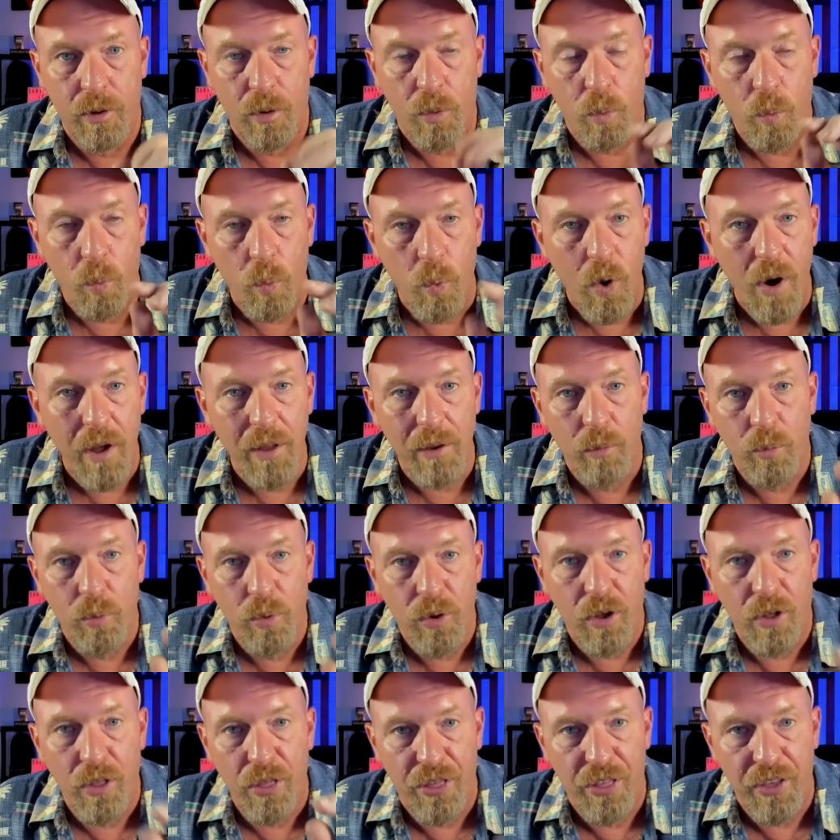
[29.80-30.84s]
What
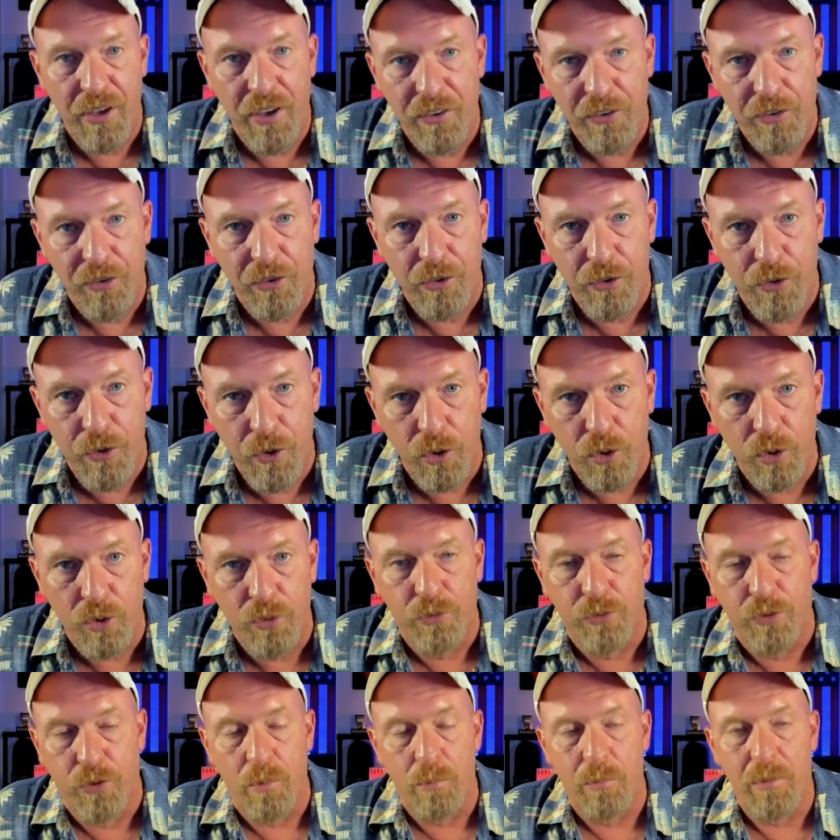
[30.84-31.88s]
will this do
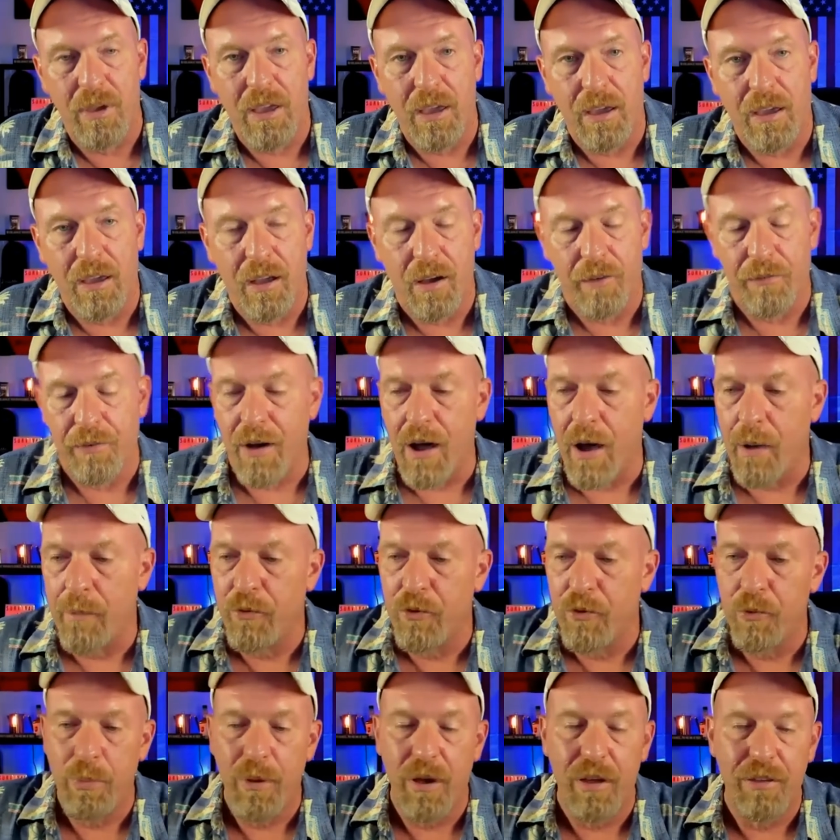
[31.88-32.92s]
for me? If I'm
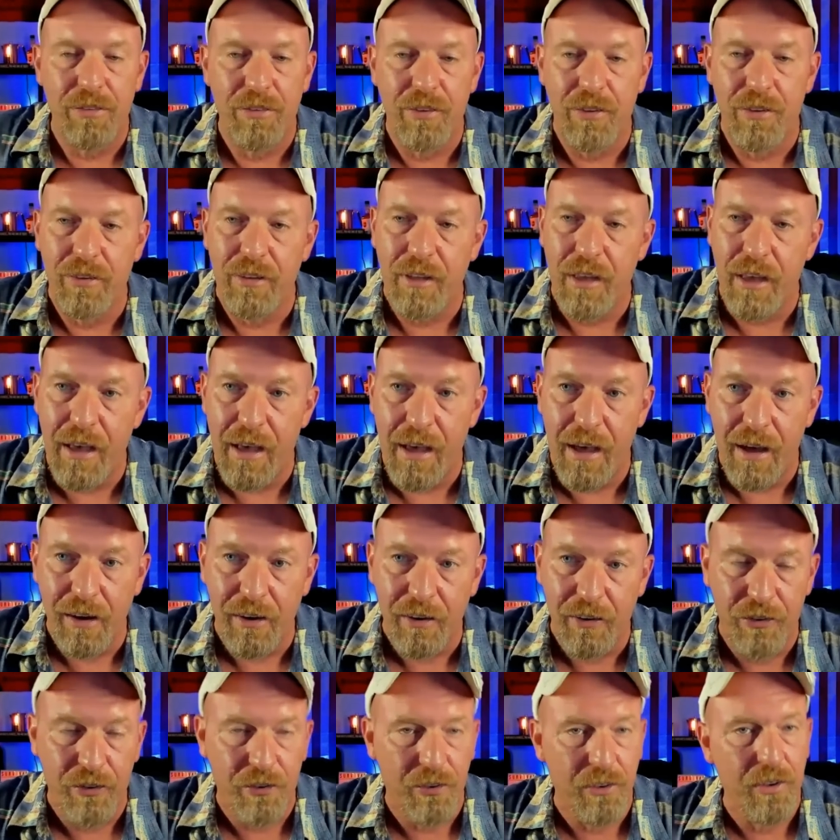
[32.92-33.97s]
spending
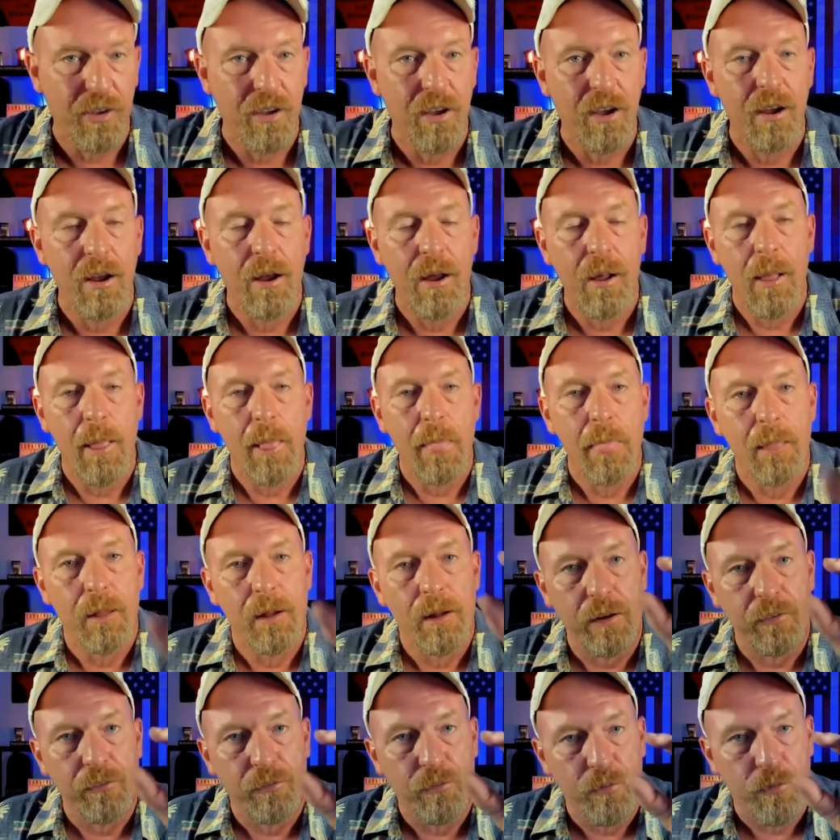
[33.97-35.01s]
X
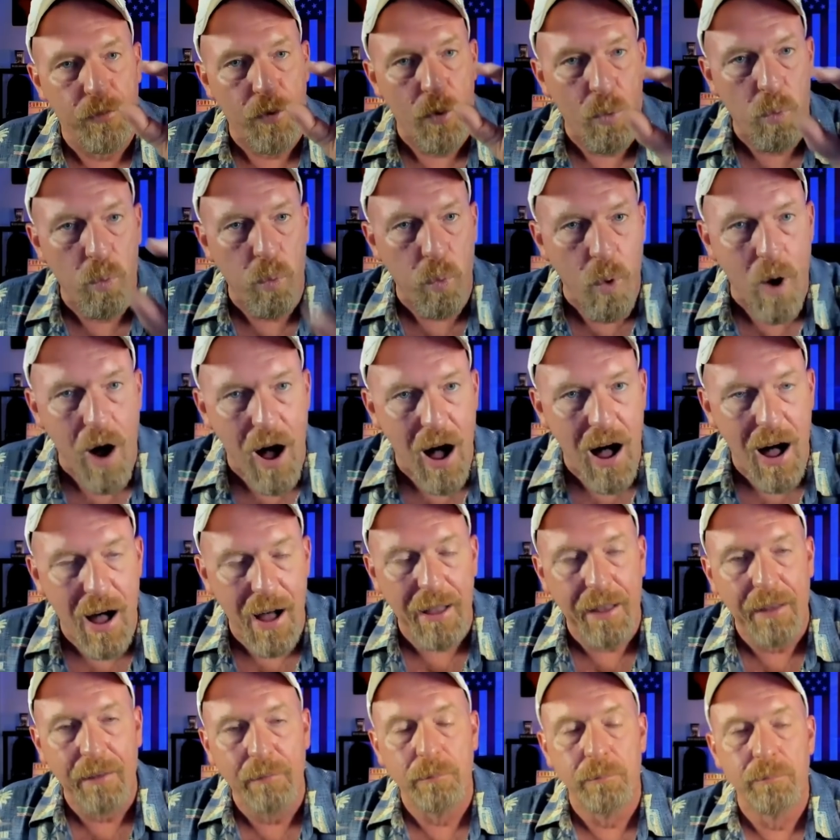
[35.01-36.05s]
for
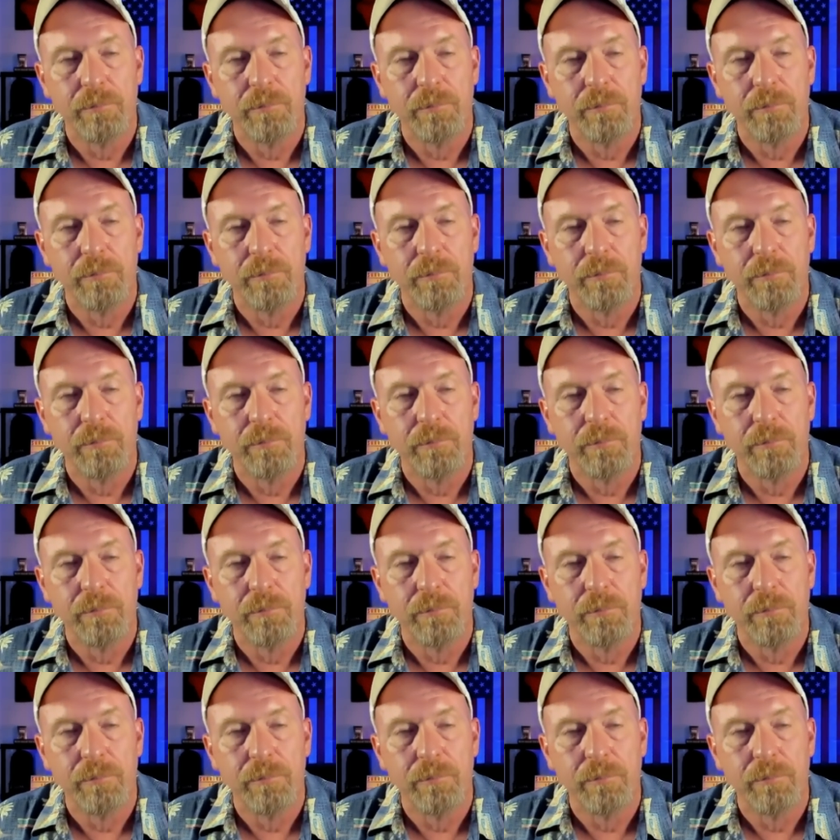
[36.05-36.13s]
Y,